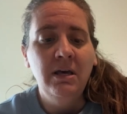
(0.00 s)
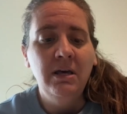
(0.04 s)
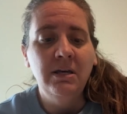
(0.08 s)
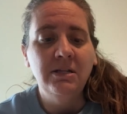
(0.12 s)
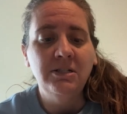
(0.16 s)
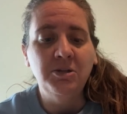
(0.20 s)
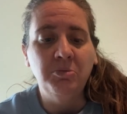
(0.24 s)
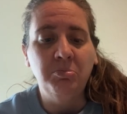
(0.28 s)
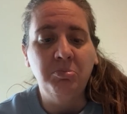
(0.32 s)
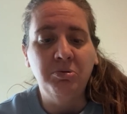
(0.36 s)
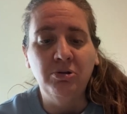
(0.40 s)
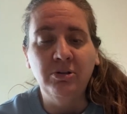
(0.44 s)

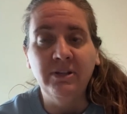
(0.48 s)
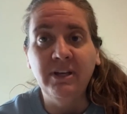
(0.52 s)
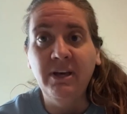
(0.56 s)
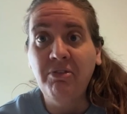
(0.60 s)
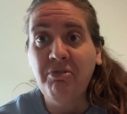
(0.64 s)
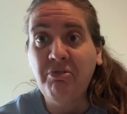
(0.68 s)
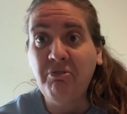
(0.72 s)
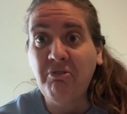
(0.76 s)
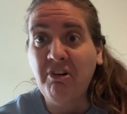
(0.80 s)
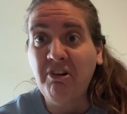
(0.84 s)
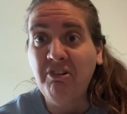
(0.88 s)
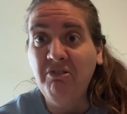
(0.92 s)
to pull it
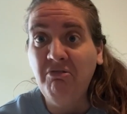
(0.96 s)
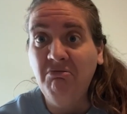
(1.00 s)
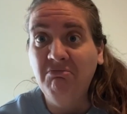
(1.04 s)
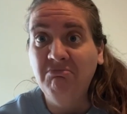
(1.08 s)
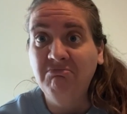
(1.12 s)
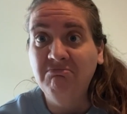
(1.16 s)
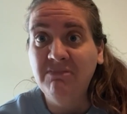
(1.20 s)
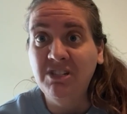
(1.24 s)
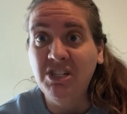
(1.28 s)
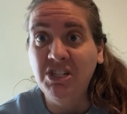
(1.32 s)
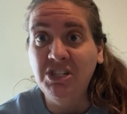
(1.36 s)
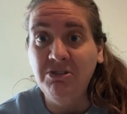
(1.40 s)
through,
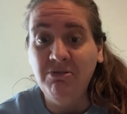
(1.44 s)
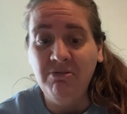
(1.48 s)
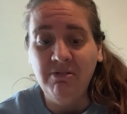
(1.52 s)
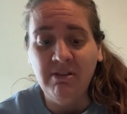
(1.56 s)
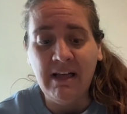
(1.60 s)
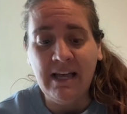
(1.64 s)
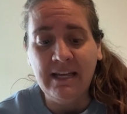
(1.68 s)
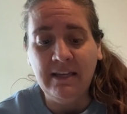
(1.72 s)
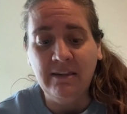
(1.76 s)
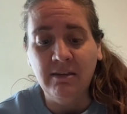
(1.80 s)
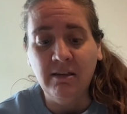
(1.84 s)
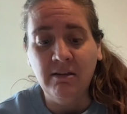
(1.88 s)
to do
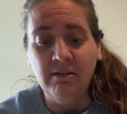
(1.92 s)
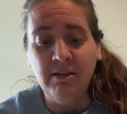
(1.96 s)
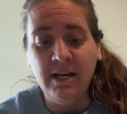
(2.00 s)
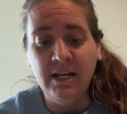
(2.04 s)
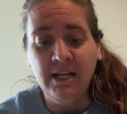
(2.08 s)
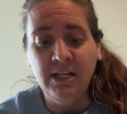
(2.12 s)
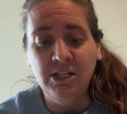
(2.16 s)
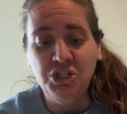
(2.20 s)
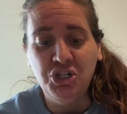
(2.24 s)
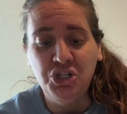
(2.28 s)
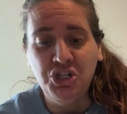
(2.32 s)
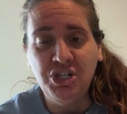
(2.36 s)
like the
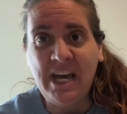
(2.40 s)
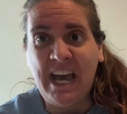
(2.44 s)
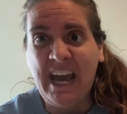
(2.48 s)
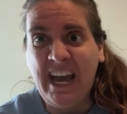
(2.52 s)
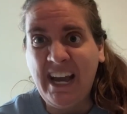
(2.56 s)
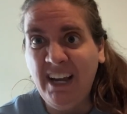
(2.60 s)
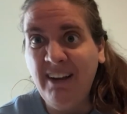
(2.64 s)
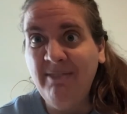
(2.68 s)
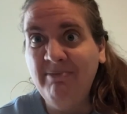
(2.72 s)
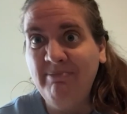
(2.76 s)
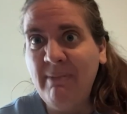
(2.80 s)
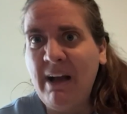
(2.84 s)
luggage
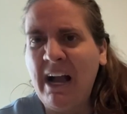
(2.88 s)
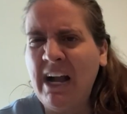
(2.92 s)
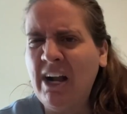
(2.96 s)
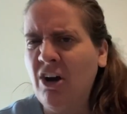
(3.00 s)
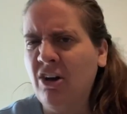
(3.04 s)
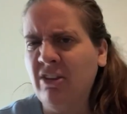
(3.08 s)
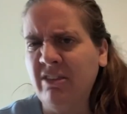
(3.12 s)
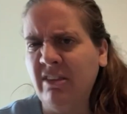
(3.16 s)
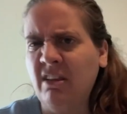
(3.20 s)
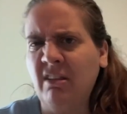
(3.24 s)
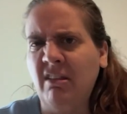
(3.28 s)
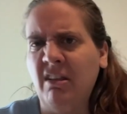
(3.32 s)
tag. I call
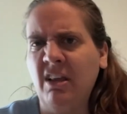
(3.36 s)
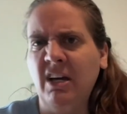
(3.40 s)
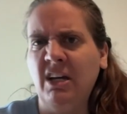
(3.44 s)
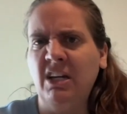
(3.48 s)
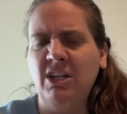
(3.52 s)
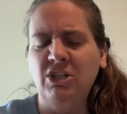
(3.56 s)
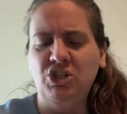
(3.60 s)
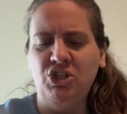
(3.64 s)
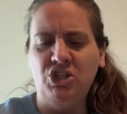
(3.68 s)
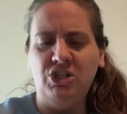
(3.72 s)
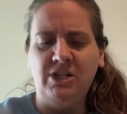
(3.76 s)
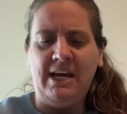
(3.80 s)
it the
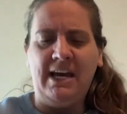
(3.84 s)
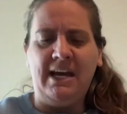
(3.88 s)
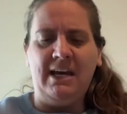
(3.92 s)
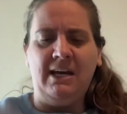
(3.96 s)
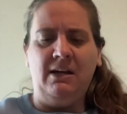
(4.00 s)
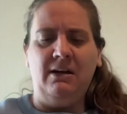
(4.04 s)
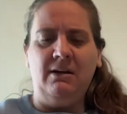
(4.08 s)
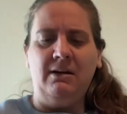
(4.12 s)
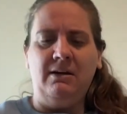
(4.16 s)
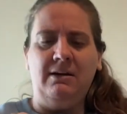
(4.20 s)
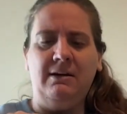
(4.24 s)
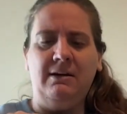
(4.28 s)
luggage tag,